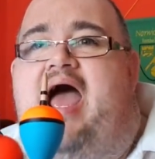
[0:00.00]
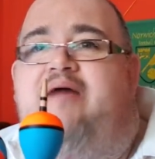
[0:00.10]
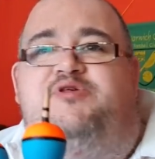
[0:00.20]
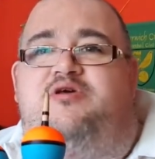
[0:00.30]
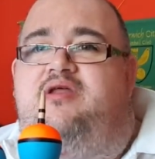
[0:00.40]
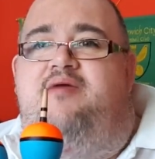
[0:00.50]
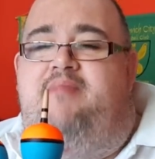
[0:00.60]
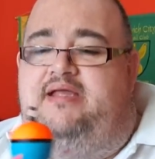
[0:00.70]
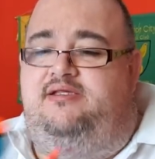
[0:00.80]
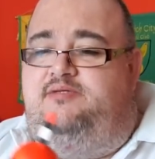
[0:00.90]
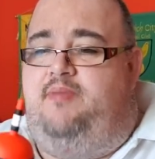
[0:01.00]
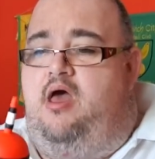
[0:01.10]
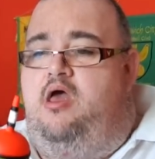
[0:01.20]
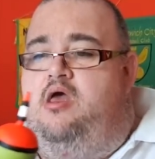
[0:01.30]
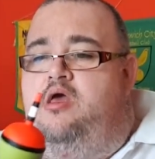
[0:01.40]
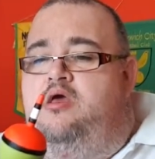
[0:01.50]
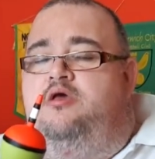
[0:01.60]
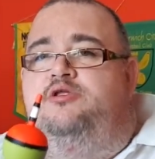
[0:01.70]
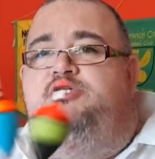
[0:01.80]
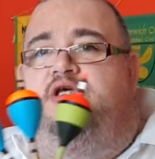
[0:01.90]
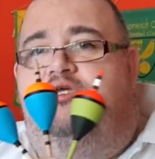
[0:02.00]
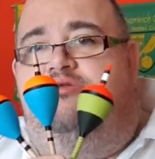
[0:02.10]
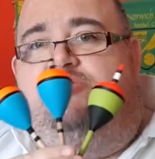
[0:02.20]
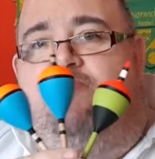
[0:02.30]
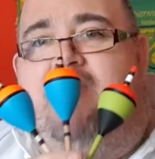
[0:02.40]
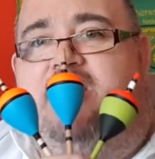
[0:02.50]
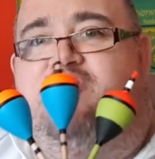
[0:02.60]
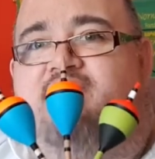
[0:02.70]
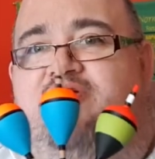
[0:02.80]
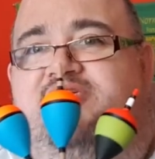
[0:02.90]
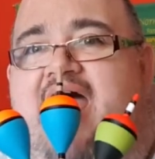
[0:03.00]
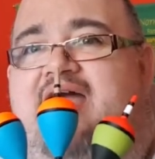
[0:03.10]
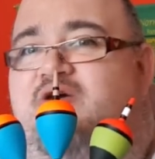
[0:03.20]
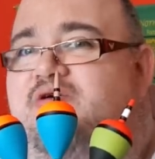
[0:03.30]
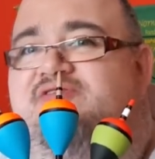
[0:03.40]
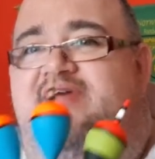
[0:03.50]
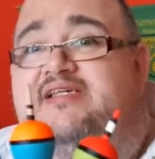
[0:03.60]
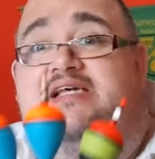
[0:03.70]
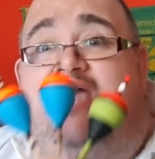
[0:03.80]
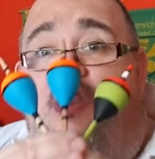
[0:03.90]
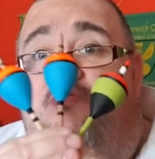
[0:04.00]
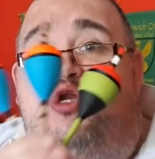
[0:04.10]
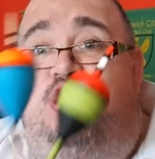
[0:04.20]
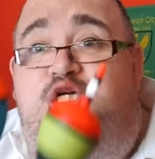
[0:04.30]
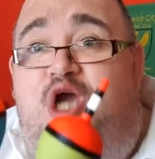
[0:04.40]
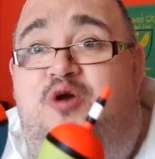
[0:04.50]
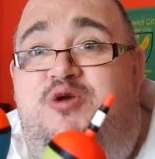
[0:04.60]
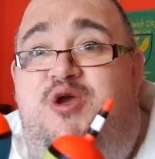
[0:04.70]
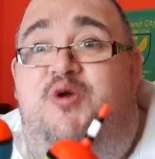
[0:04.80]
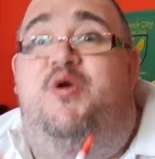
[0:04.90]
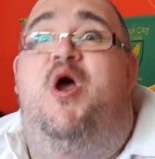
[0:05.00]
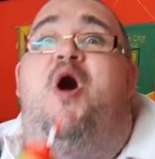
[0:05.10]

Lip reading: Absolutely immense. But to make your own tackle is fantastic. And I'm going to show you.